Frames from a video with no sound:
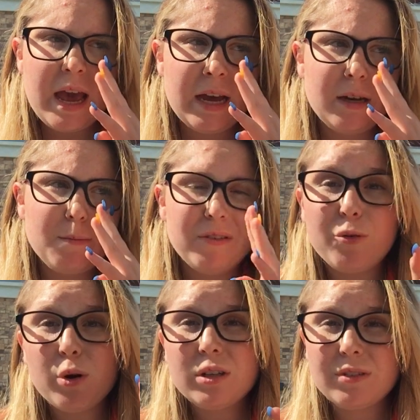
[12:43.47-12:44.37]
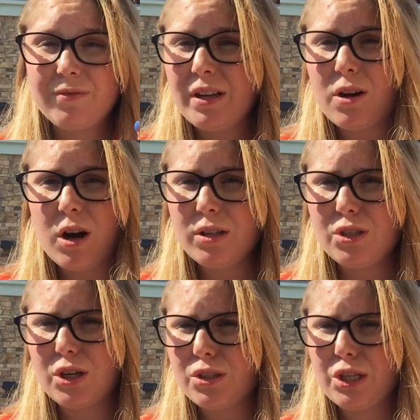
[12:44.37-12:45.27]
And before
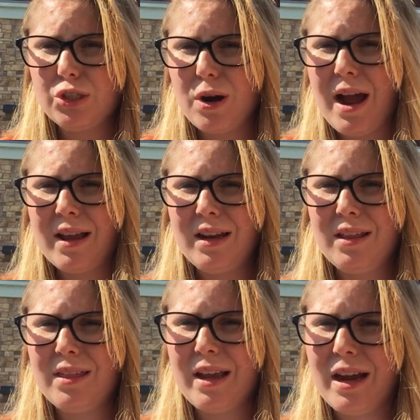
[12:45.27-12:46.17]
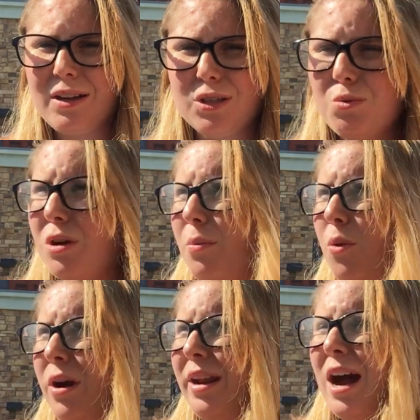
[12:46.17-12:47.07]
VidCon starts to drag anything, I just want to
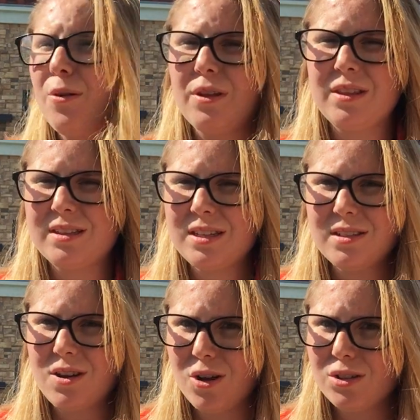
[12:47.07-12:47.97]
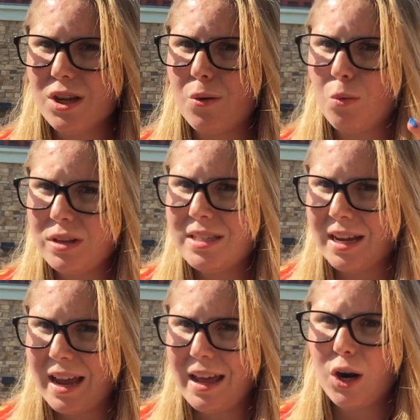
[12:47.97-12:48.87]
point out that this is also, once
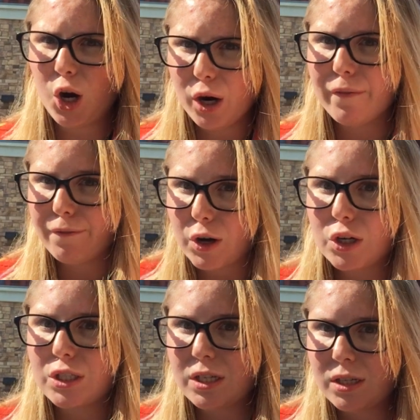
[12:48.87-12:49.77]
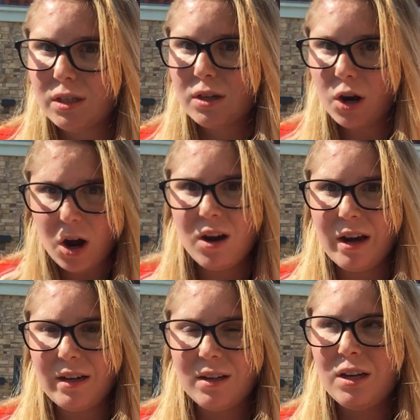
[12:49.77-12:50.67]
again, her first con,